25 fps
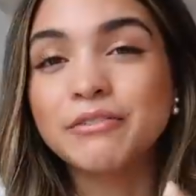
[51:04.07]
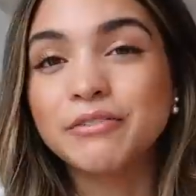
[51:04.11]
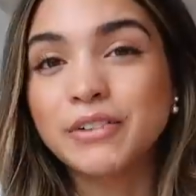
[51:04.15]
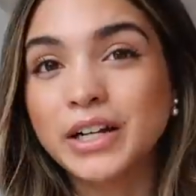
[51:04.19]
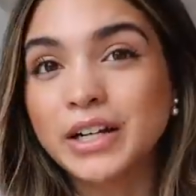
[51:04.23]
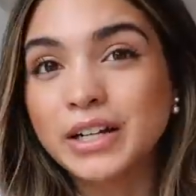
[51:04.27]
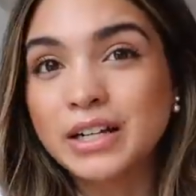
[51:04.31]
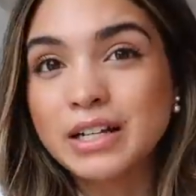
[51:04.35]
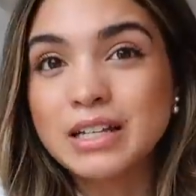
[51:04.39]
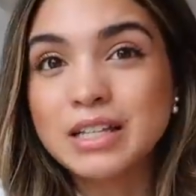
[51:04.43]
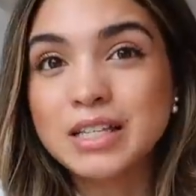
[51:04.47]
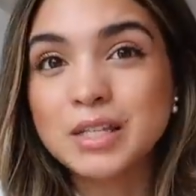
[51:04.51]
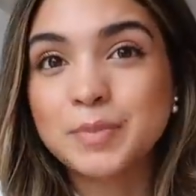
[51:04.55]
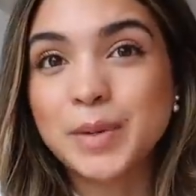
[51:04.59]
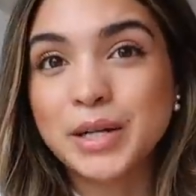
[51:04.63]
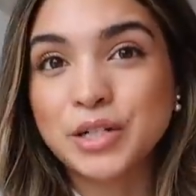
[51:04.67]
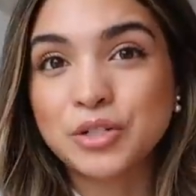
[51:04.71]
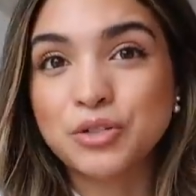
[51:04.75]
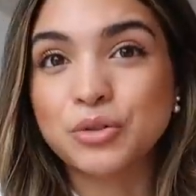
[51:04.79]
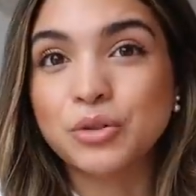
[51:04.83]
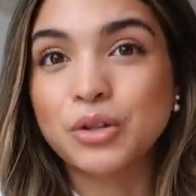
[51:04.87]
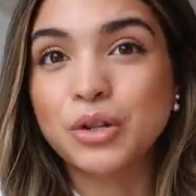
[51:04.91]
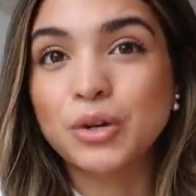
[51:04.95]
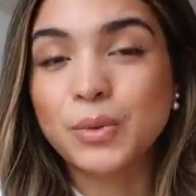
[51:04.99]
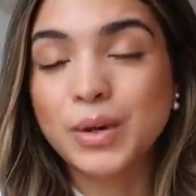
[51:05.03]
very
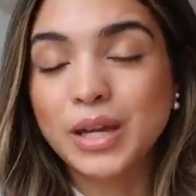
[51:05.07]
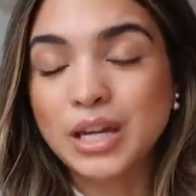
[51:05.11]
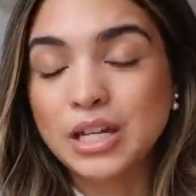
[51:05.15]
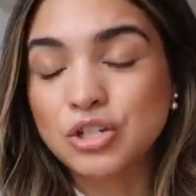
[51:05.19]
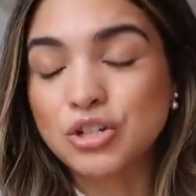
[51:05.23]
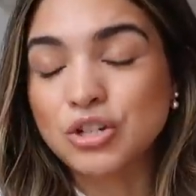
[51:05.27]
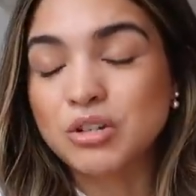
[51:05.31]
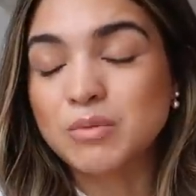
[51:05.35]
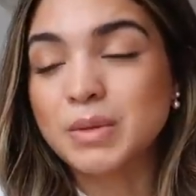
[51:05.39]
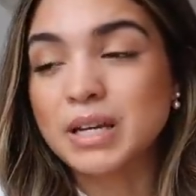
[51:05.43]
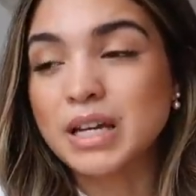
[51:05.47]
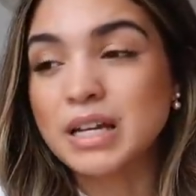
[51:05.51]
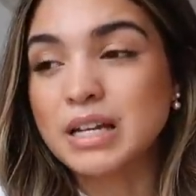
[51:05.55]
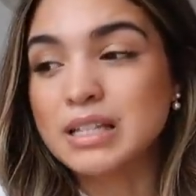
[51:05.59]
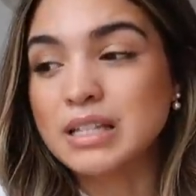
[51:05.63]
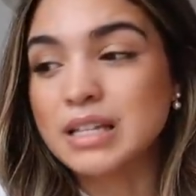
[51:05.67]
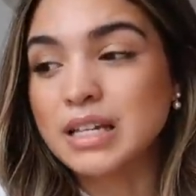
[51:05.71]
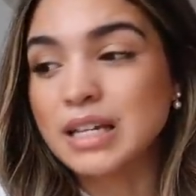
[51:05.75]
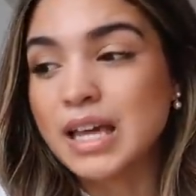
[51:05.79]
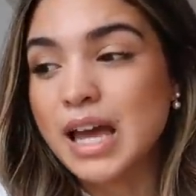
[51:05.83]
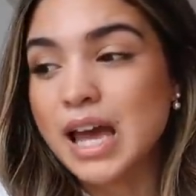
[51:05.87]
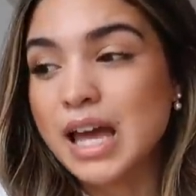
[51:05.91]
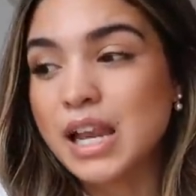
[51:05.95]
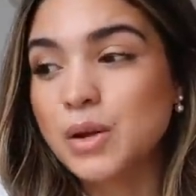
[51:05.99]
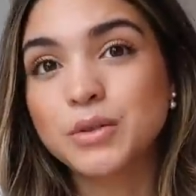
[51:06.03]
special occasion because,
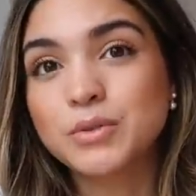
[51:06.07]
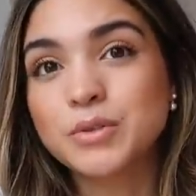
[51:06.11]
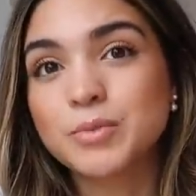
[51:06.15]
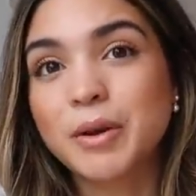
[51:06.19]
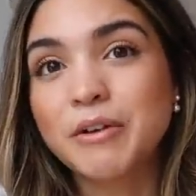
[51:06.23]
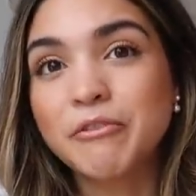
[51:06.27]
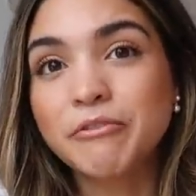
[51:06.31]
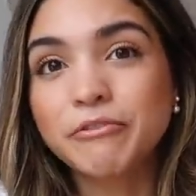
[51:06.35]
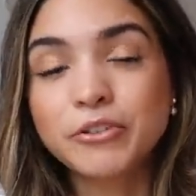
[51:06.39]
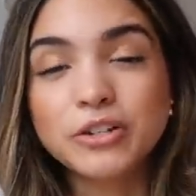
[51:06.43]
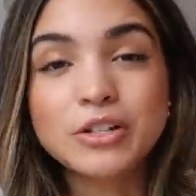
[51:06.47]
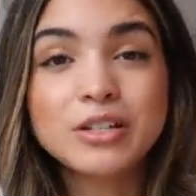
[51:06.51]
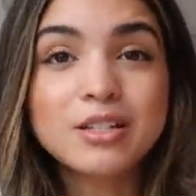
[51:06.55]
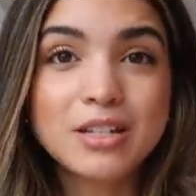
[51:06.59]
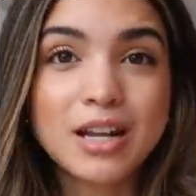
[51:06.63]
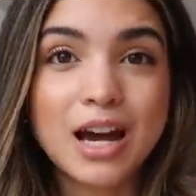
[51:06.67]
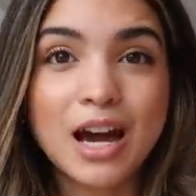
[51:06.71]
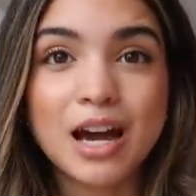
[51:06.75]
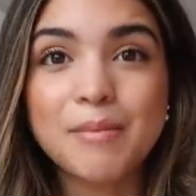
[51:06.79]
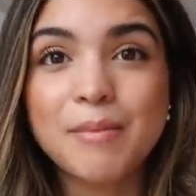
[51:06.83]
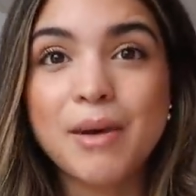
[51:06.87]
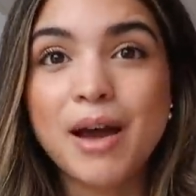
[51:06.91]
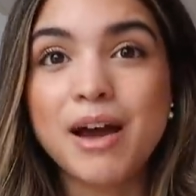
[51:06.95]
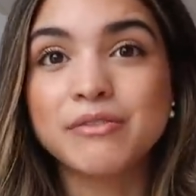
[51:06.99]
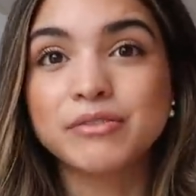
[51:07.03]
again, it was my first
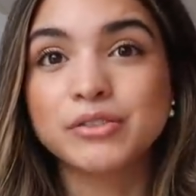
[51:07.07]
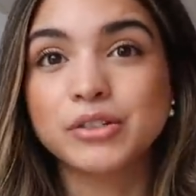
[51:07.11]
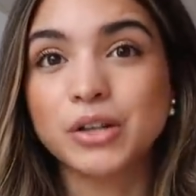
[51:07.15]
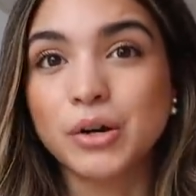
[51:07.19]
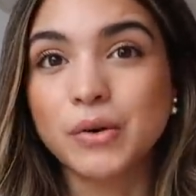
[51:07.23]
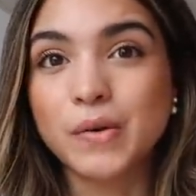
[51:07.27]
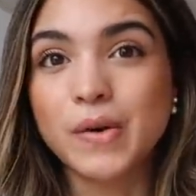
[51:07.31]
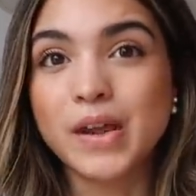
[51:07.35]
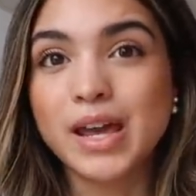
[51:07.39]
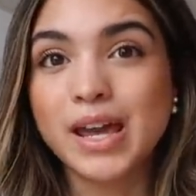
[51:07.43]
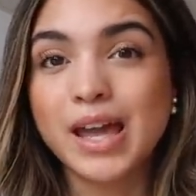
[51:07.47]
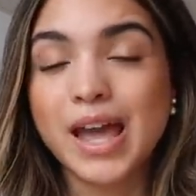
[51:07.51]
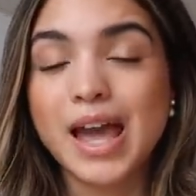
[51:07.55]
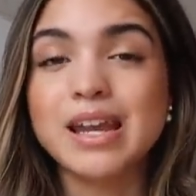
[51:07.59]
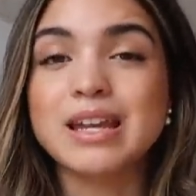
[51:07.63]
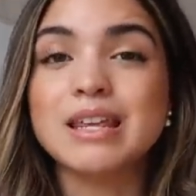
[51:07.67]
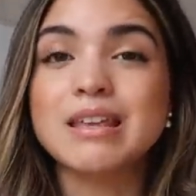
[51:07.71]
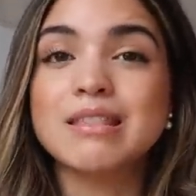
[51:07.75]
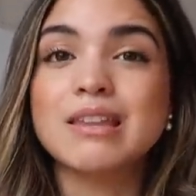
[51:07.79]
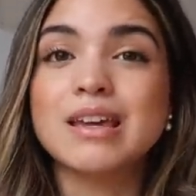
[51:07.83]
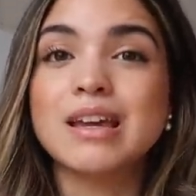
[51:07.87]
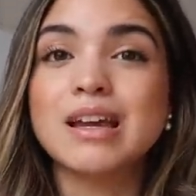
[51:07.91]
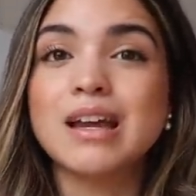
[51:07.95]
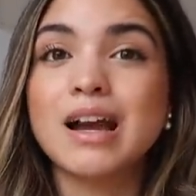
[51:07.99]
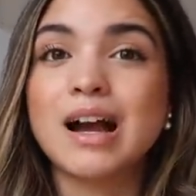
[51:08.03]
time ever owning
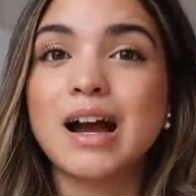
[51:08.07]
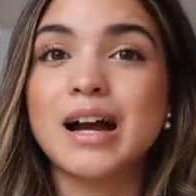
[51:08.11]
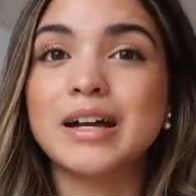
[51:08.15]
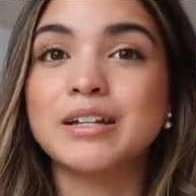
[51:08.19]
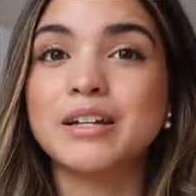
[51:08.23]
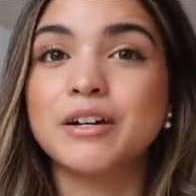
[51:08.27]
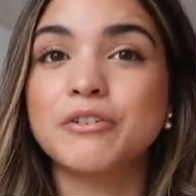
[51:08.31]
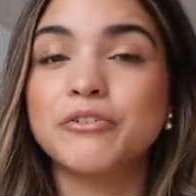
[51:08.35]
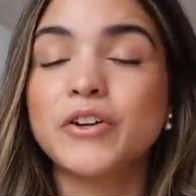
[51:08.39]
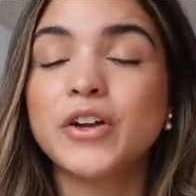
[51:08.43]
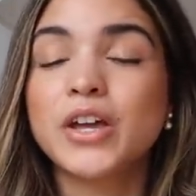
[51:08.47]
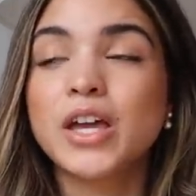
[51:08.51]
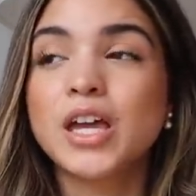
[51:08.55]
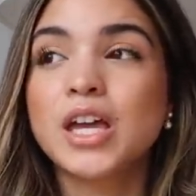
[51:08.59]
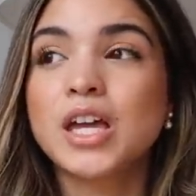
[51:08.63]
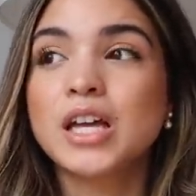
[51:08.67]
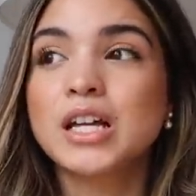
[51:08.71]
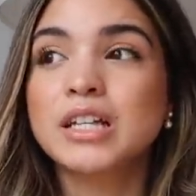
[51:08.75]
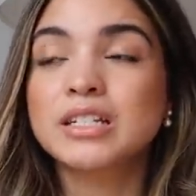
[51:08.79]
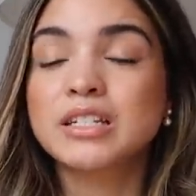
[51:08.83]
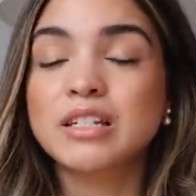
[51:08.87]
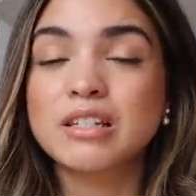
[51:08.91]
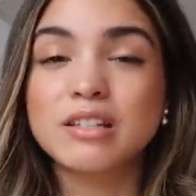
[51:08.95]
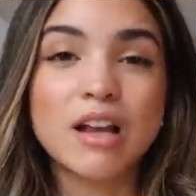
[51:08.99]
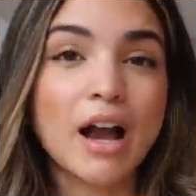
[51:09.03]
anything kind of
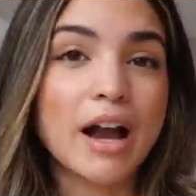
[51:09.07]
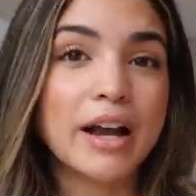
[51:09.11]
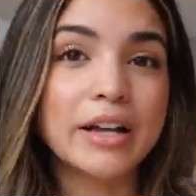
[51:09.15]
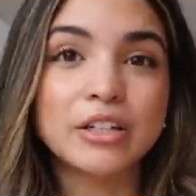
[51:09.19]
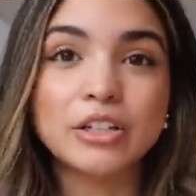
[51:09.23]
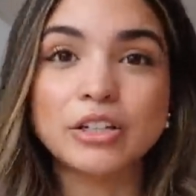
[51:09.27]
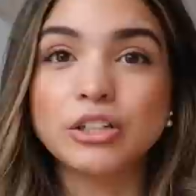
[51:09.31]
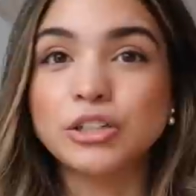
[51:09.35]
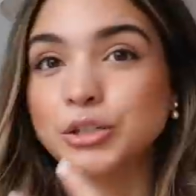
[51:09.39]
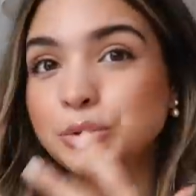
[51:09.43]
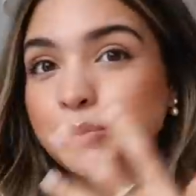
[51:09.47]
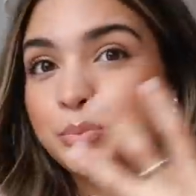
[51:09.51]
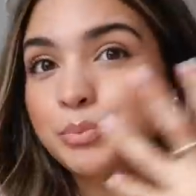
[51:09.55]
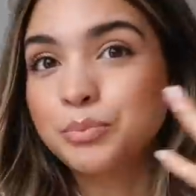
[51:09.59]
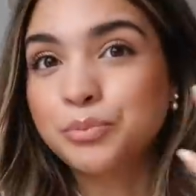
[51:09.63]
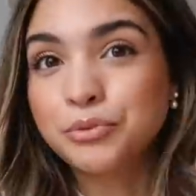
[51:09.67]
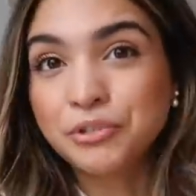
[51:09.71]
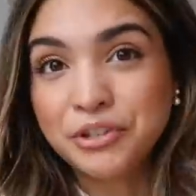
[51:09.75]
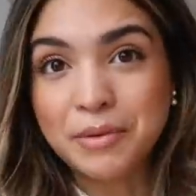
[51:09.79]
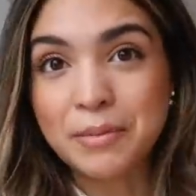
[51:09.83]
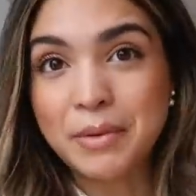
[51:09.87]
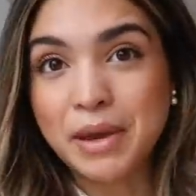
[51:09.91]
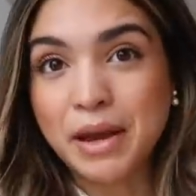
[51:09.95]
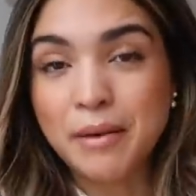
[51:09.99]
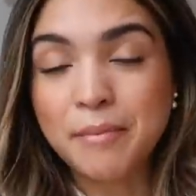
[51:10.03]
designer
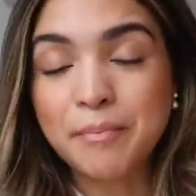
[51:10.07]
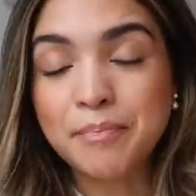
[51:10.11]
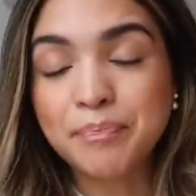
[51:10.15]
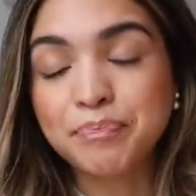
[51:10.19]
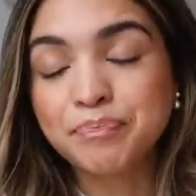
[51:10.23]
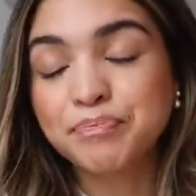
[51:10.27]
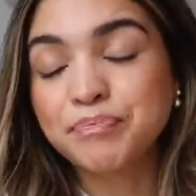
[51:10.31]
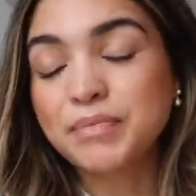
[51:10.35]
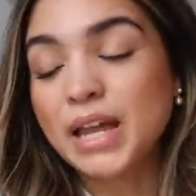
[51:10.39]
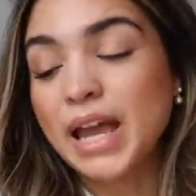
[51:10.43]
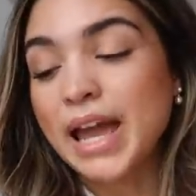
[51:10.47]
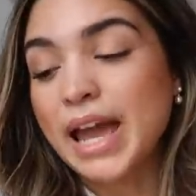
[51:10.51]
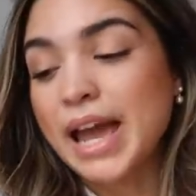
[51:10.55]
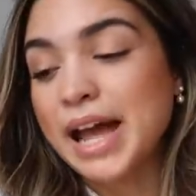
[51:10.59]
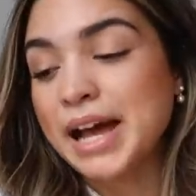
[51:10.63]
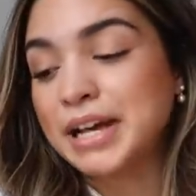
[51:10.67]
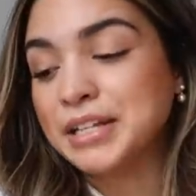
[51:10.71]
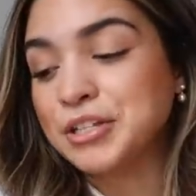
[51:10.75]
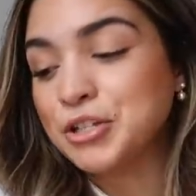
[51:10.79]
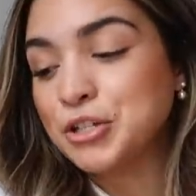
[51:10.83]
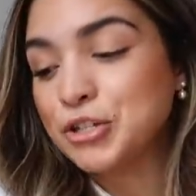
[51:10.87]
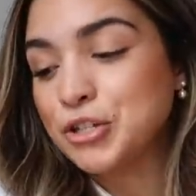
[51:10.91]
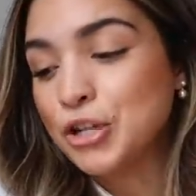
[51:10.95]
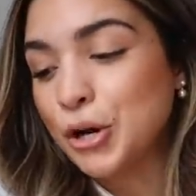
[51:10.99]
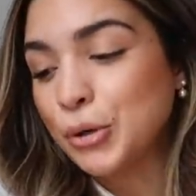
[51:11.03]
premium.
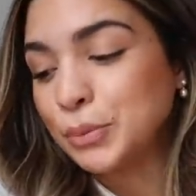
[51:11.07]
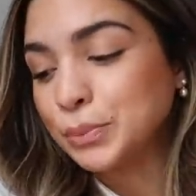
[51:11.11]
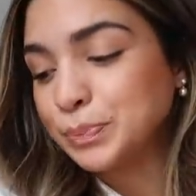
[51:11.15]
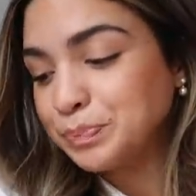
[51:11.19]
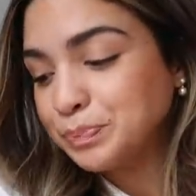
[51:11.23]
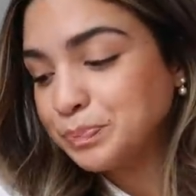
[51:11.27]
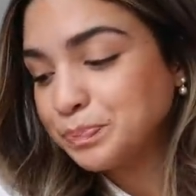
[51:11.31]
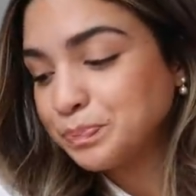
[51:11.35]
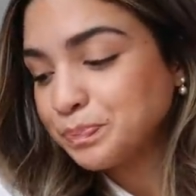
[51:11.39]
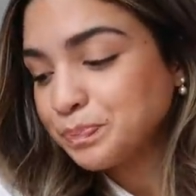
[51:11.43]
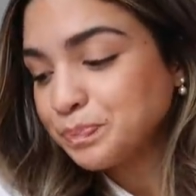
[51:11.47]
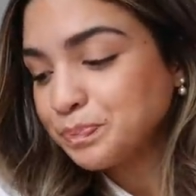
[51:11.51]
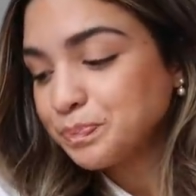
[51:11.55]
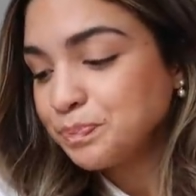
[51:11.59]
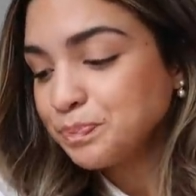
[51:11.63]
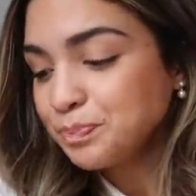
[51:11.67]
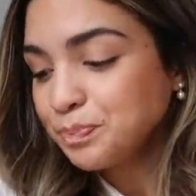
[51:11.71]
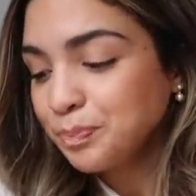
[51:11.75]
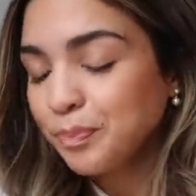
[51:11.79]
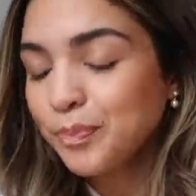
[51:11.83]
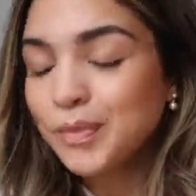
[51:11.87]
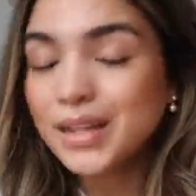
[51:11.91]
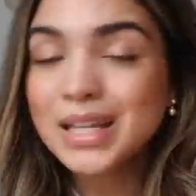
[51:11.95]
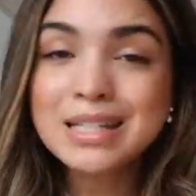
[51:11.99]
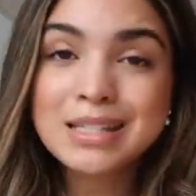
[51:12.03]
And so,
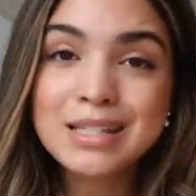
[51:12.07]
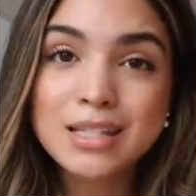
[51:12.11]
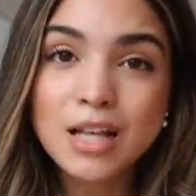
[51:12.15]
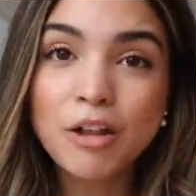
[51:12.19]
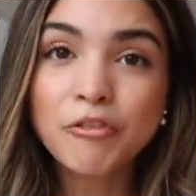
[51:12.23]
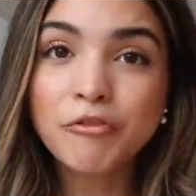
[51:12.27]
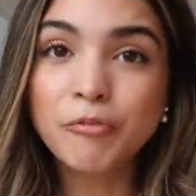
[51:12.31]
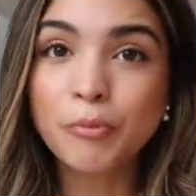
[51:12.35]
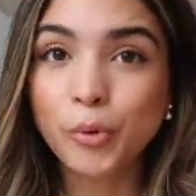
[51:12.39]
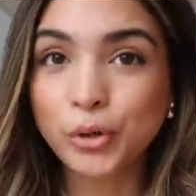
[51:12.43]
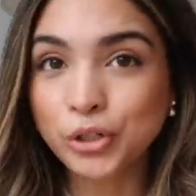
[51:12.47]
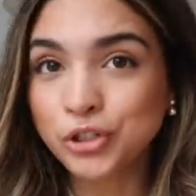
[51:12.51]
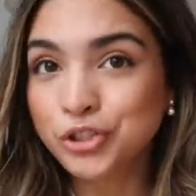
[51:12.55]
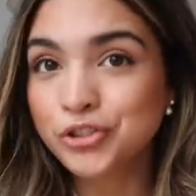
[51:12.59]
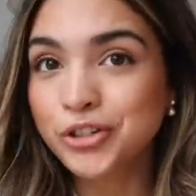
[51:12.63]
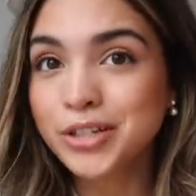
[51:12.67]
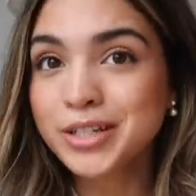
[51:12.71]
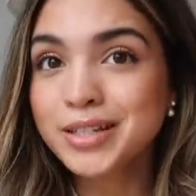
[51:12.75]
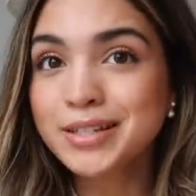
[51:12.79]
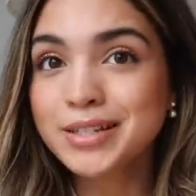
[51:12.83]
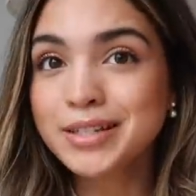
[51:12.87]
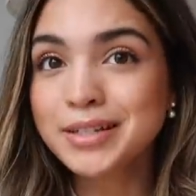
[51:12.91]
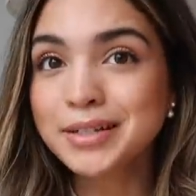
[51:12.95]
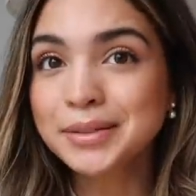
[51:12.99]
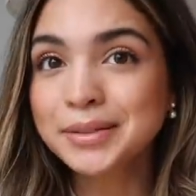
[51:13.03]

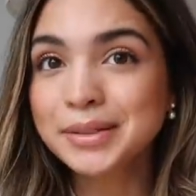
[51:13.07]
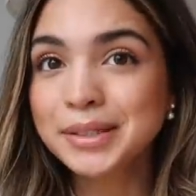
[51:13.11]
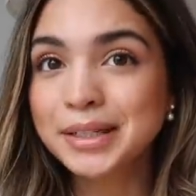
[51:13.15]
self-portrait